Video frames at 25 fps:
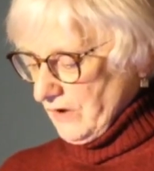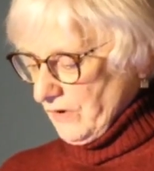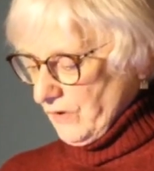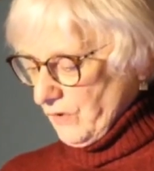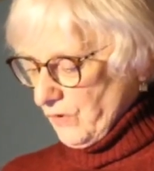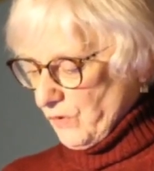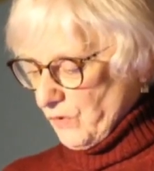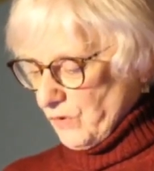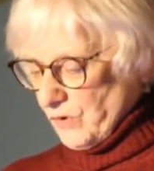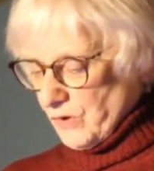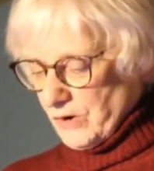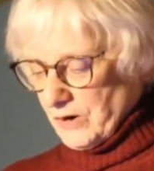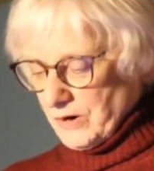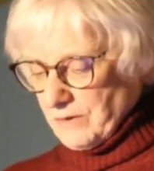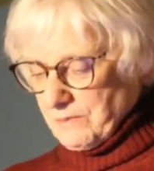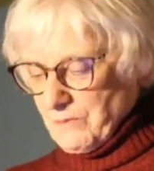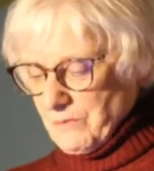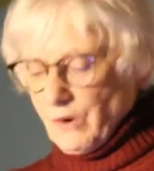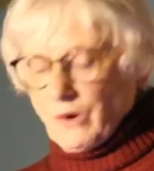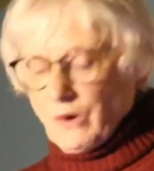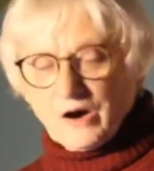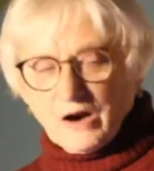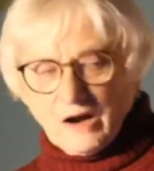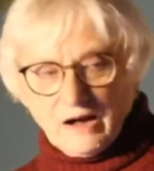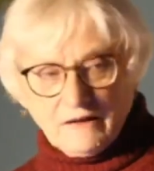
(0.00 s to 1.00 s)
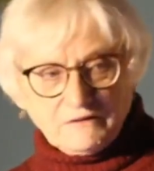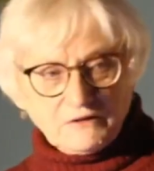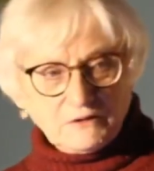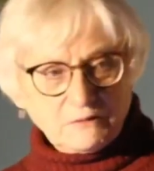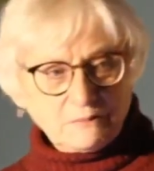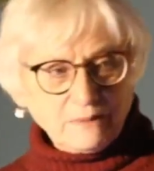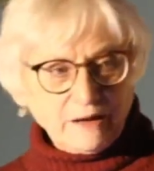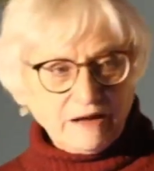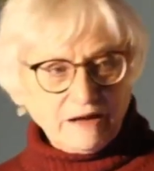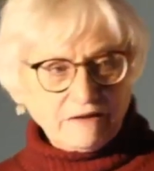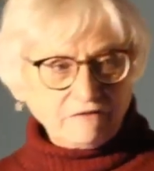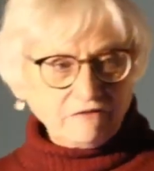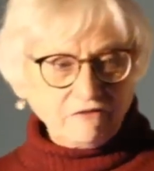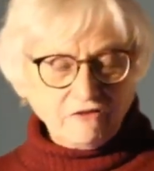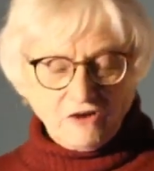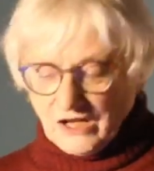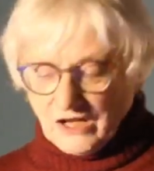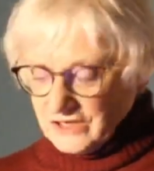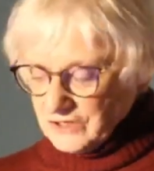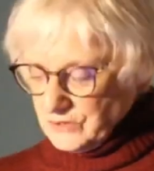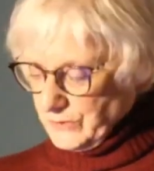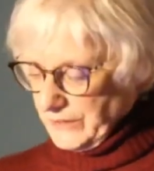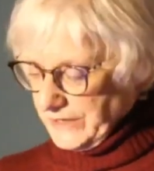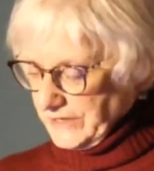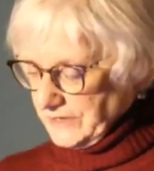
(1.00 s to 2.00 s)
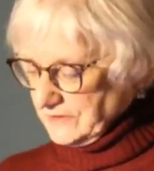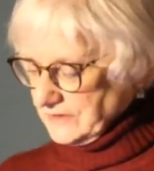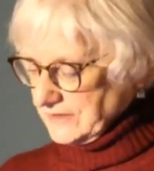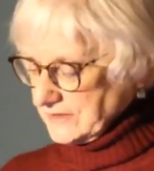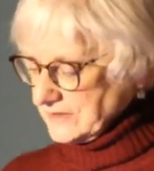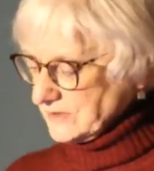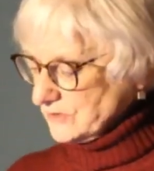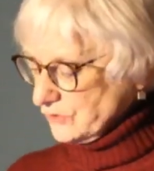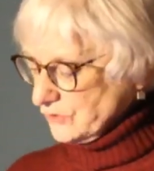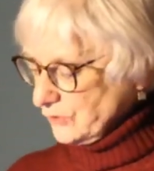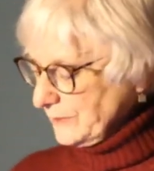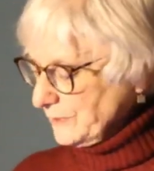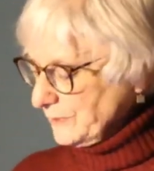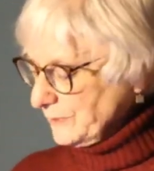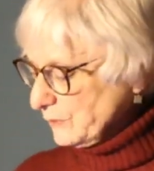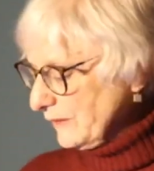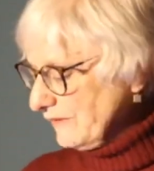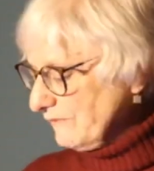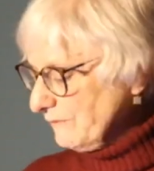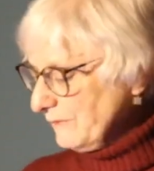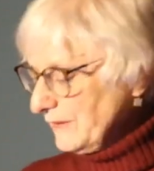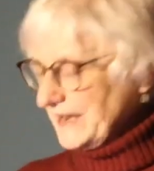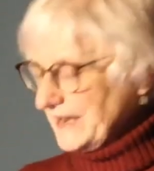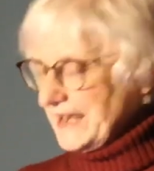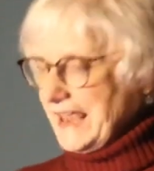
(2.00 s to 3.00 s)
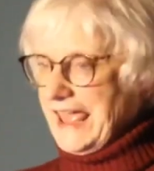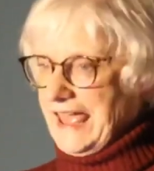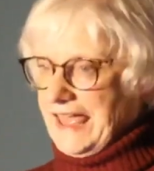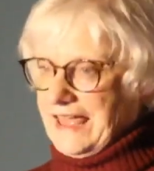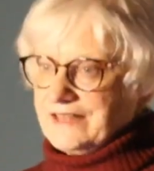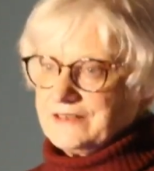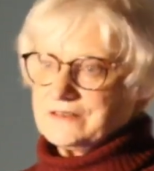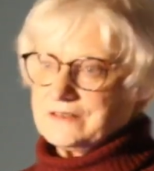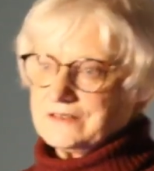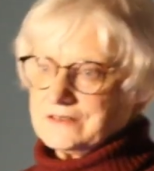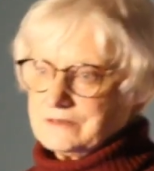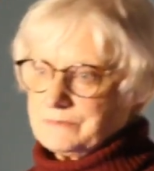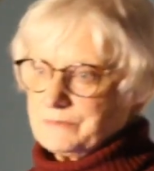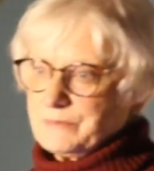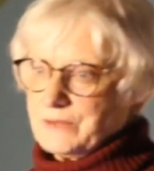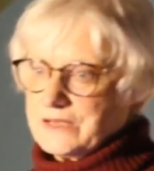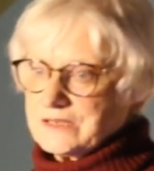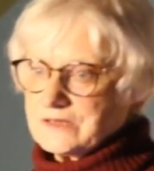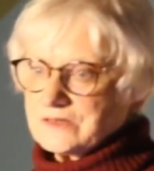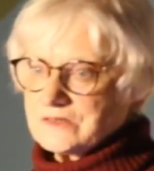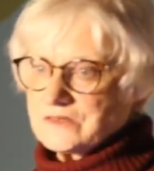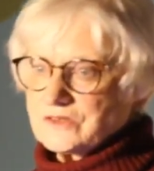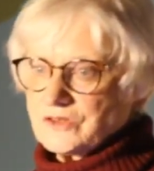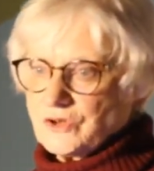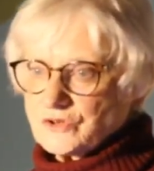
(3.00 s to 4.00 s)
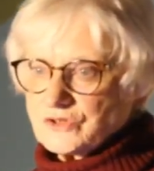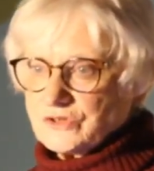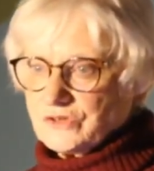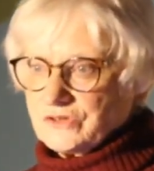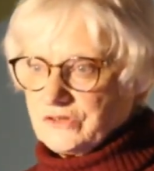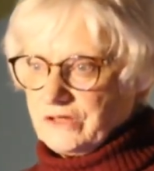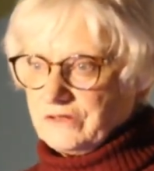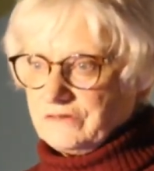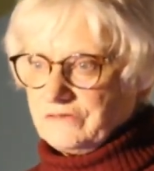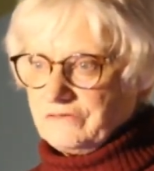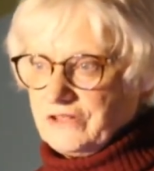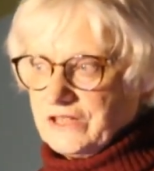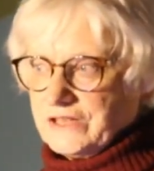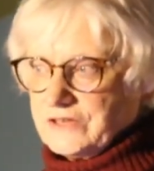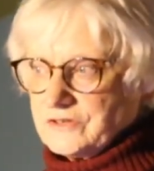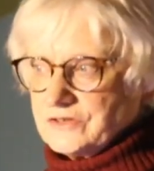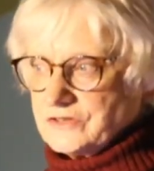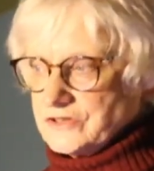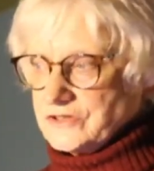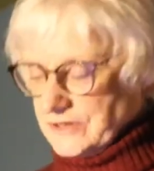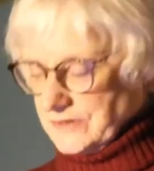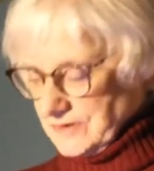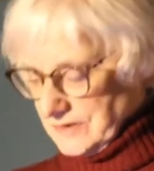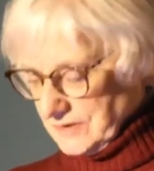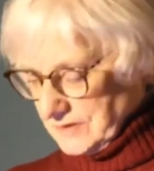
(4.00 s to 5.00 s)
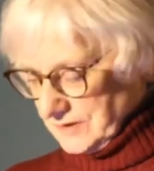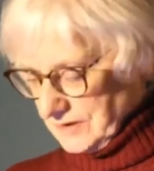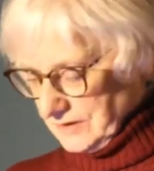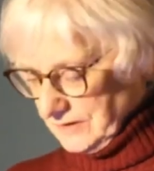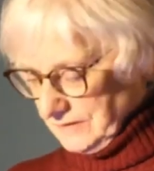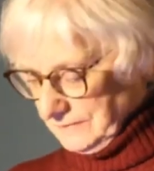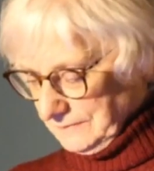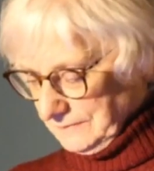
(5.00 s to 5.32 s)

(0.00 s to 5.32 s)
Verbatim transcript: or more often by following the script we've been handed by social conventions.